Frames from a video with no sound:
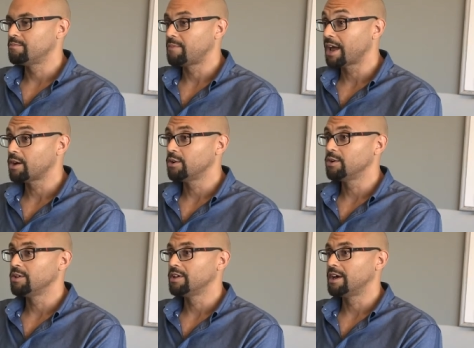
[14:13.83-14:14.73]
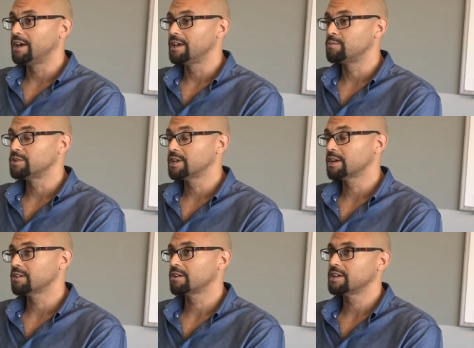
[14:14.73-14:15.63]
Michael uh, in
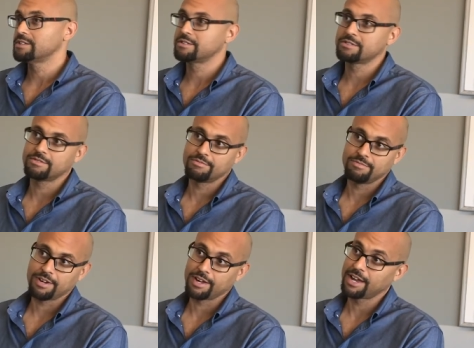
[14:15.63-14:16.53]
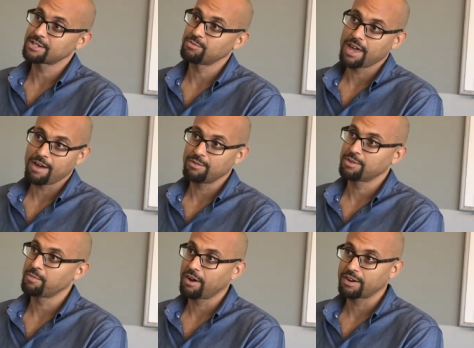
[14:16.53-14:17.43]
particular is a connection we have
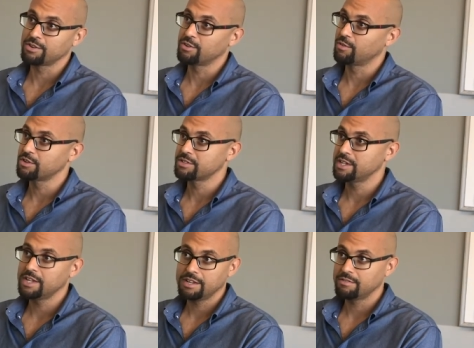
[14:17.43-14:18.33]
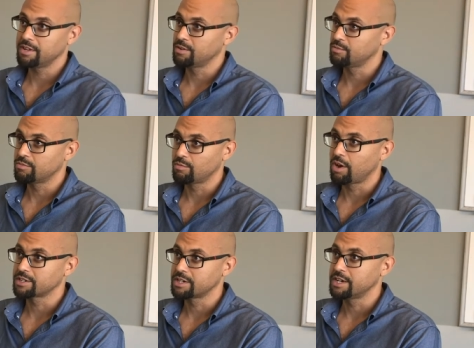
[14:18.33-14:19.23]
with American University in
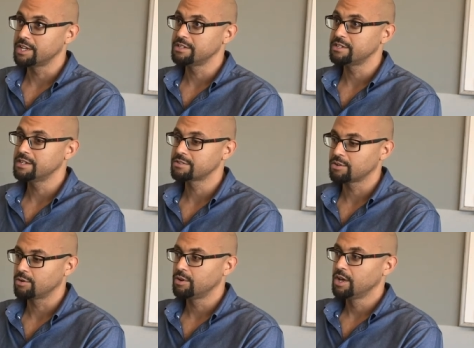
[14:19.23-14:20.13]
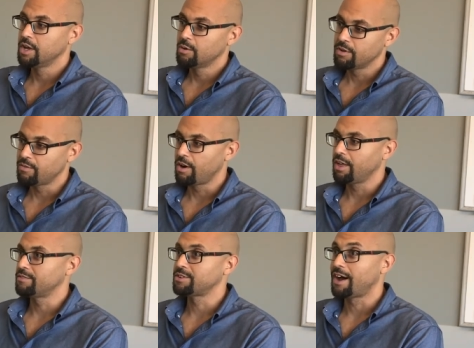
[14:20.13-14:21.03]
Washington, D.C. So we've
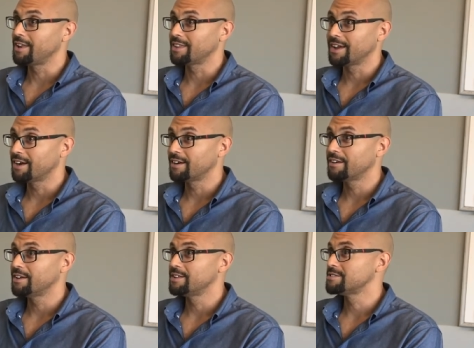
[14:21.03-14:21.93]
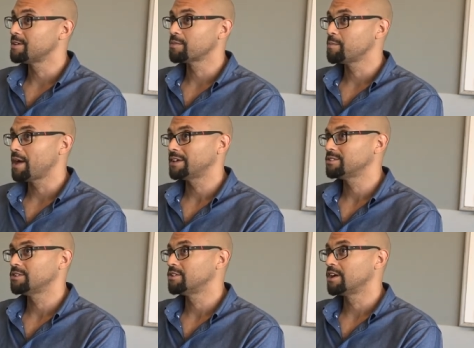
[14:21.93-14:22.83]
all have taught there in some
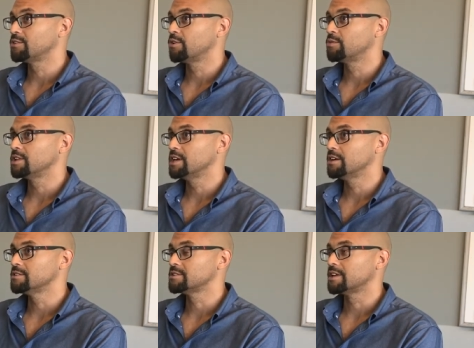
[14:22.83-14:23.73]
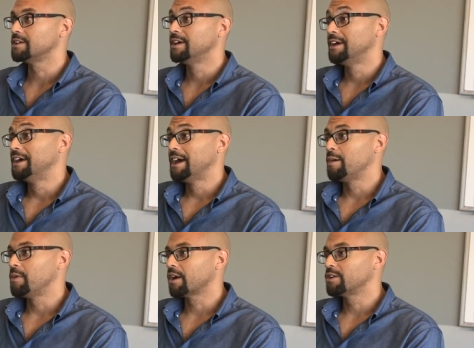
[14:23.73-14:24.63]
capacity or another over the years. and
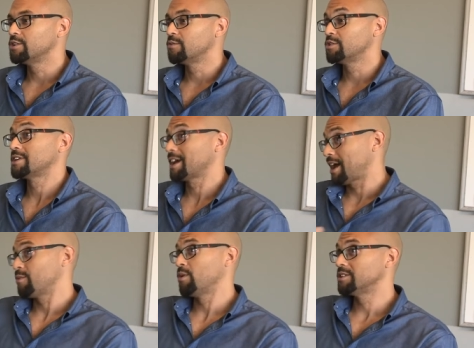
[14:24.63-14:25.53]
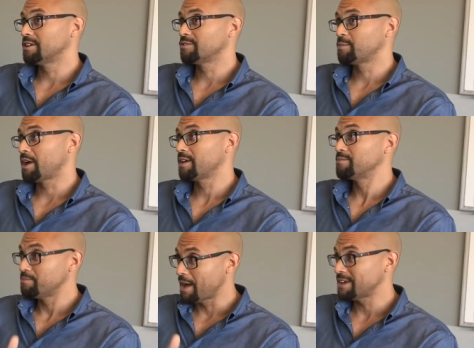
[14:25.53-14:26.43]
American University. I, I, went there for my
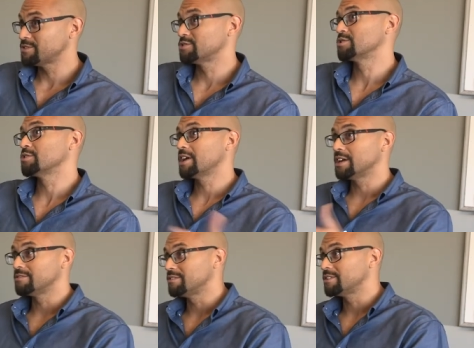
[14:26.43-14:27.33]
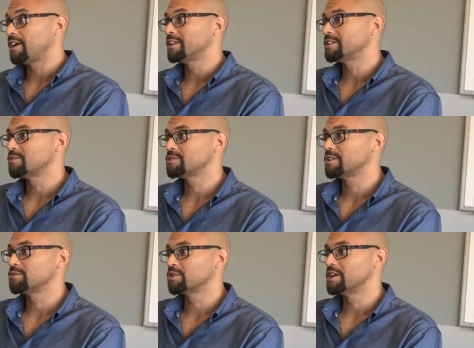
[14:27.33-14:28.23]
master's degree and taught there for
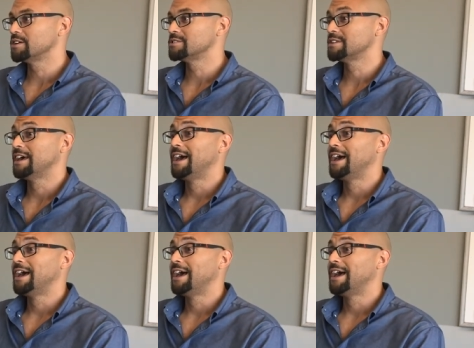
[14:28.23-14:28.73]
several years.